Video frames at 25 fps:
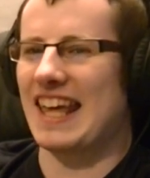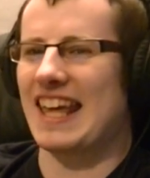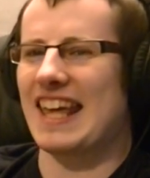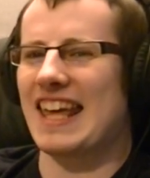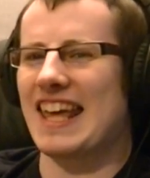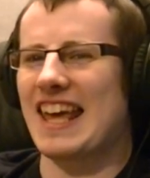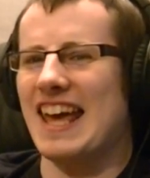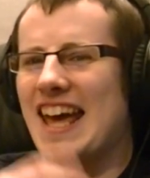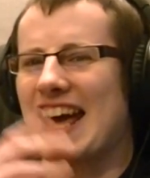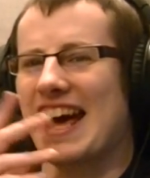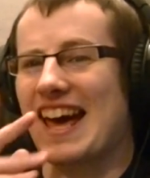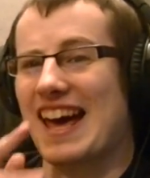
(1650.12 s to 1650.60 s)

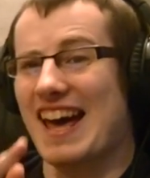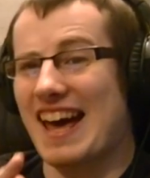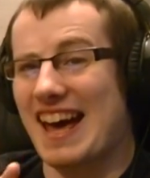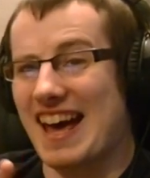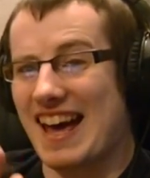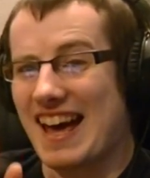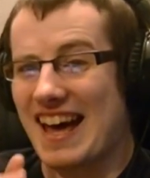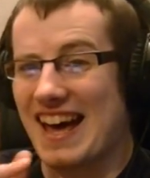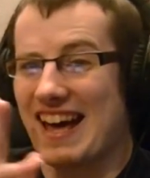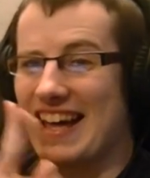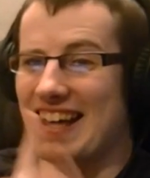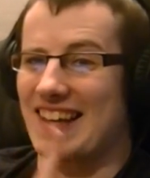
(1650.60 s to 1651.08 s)

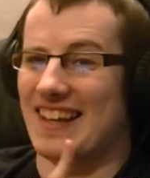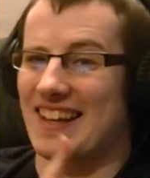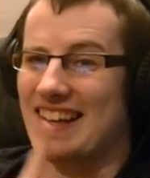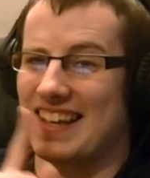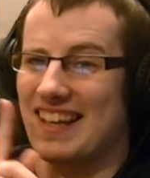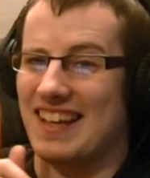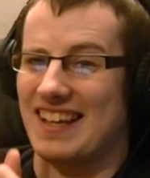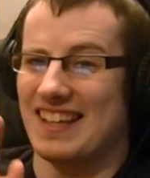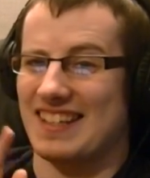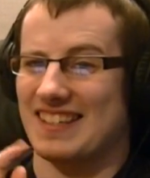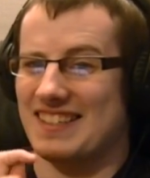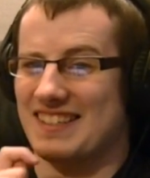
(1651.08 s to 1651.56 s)
Yeah,
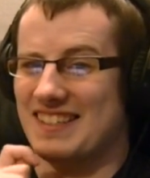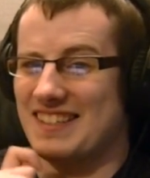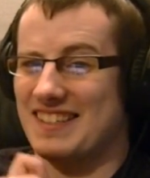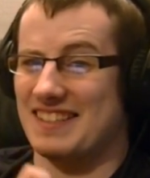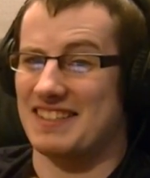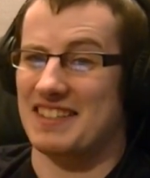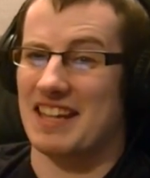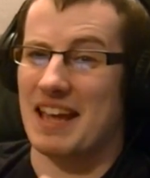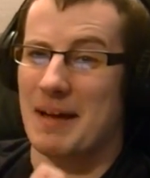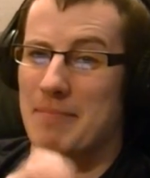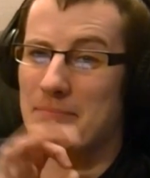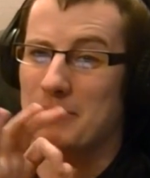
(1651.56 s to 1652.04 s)

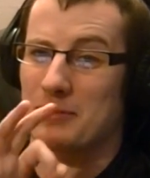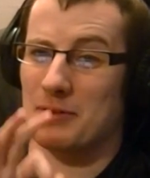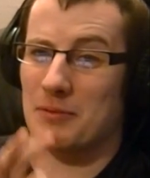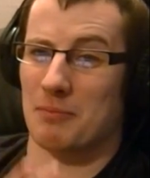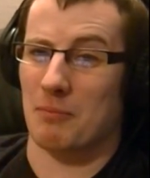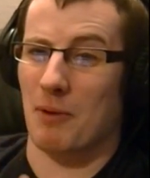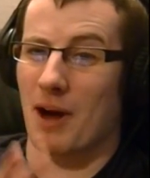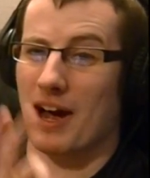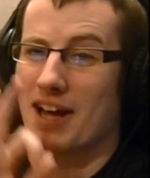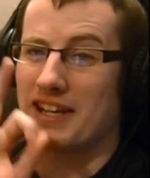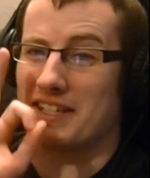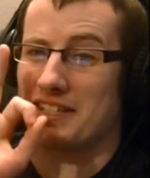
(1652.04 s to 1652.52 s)
except
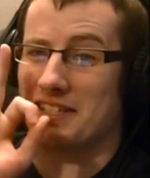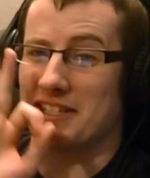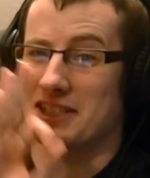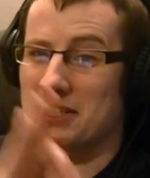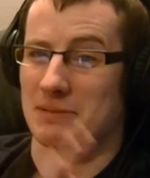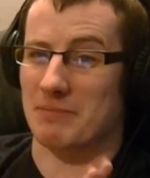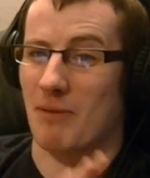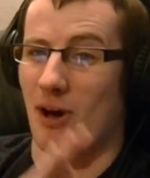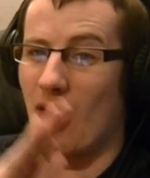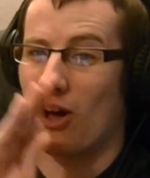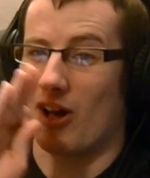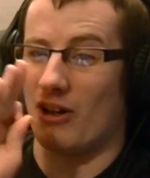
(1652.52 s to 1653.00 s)
one
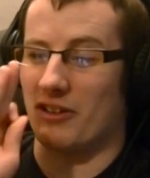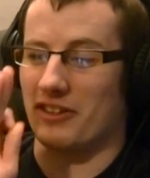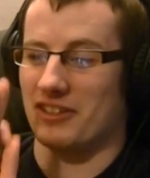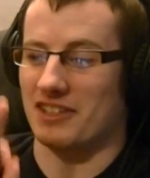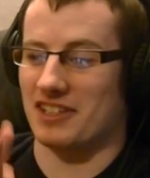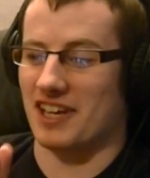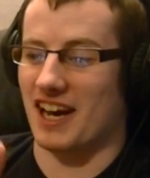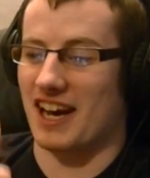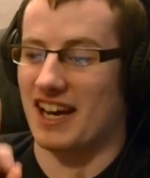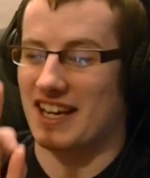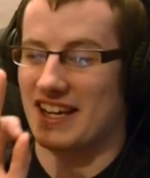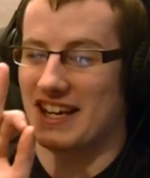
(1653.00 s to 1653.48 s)
small,
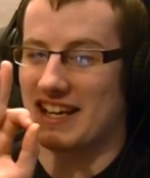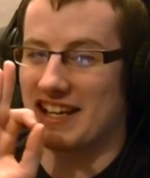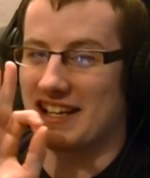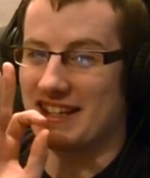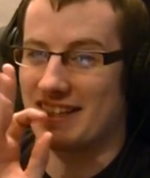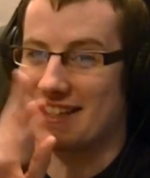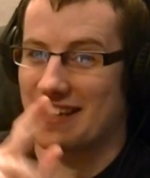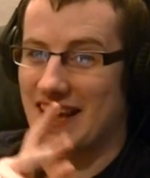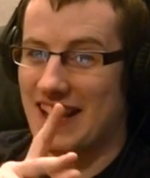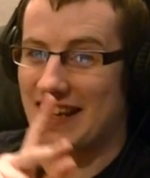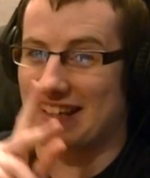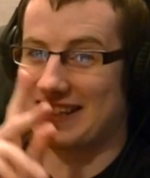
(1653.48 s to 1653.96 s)
tiny,
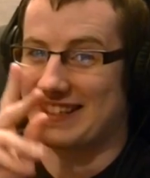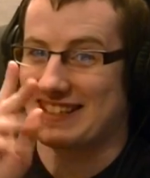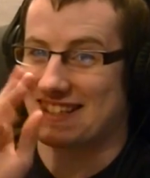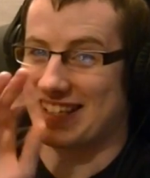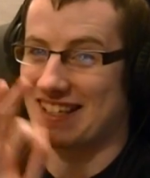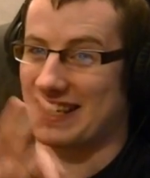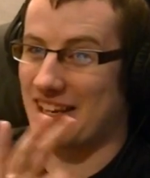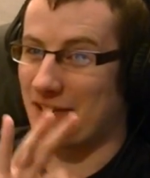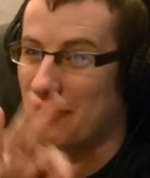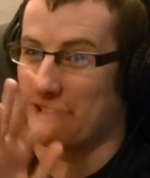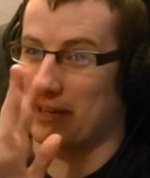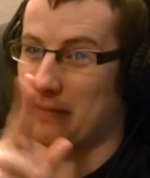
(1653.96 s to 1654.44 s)
yet
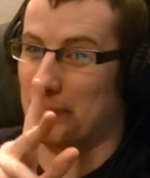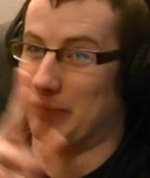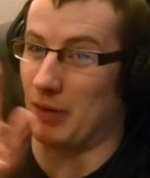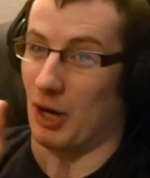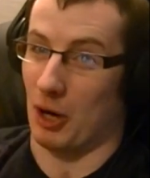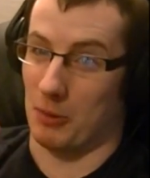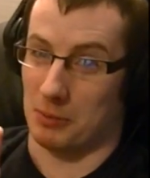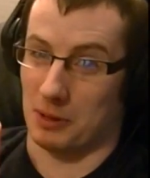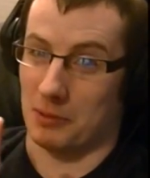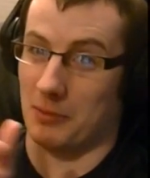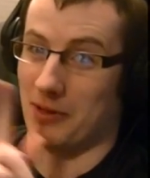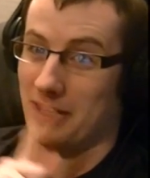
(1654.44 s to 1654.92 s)
significant
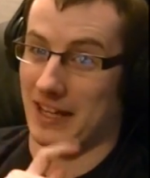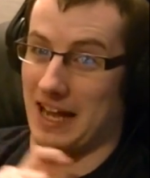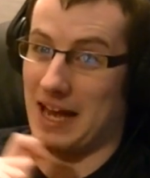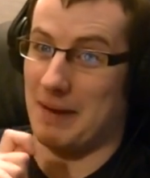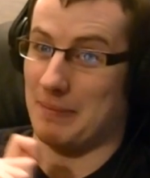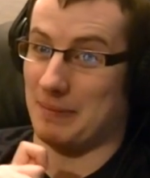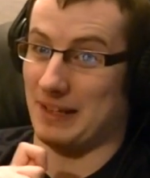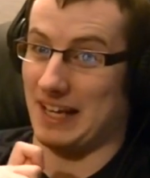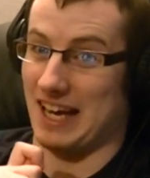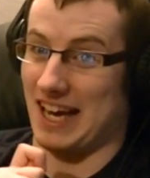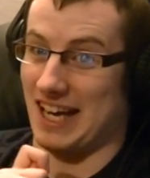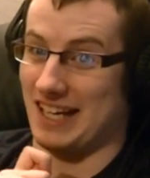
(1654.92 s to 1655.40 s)
problem with that
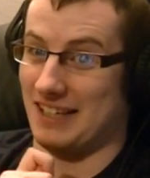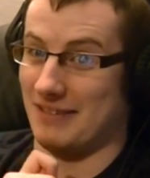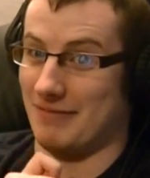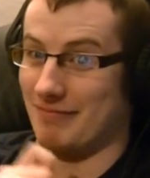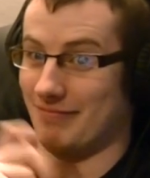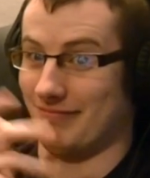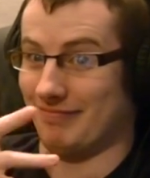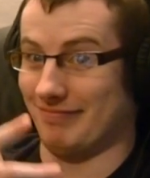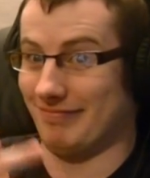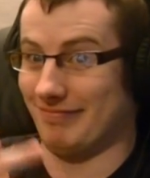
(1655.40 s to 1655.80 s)
plan.